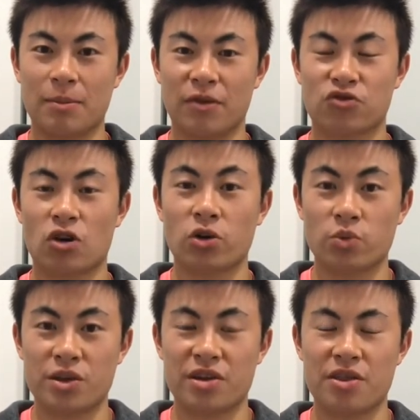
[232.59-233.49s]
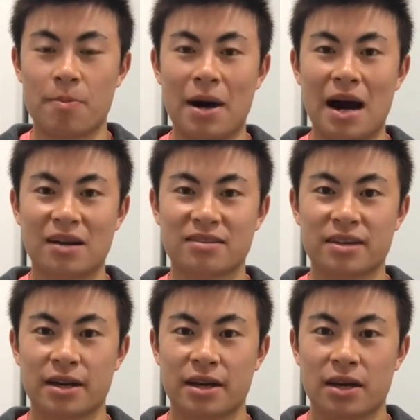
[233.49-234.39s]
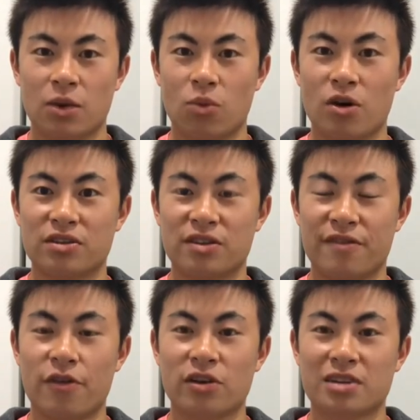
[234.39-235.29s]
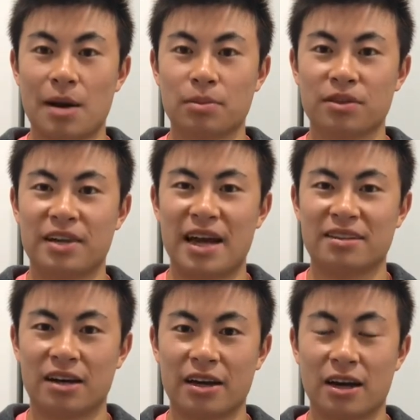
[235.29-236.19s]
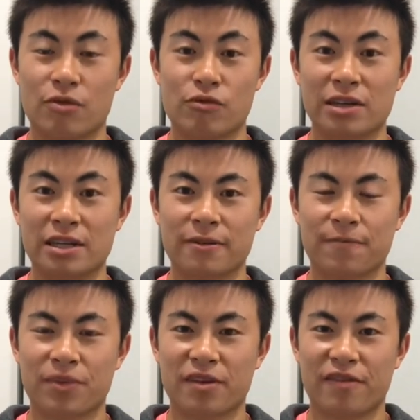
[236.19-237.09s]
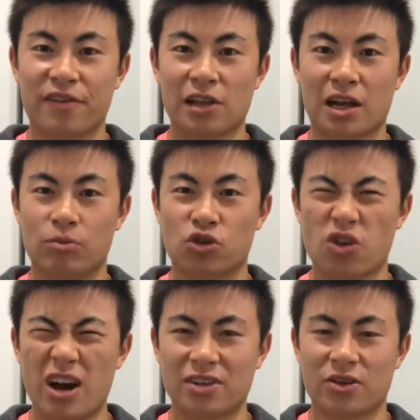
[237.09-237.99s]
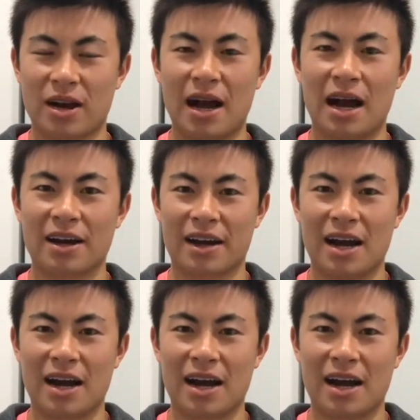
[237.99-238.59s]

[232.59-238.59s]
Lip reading: I've struggled with it in the past, whereas in the first couple of days, I really feel like I'm trying so hard.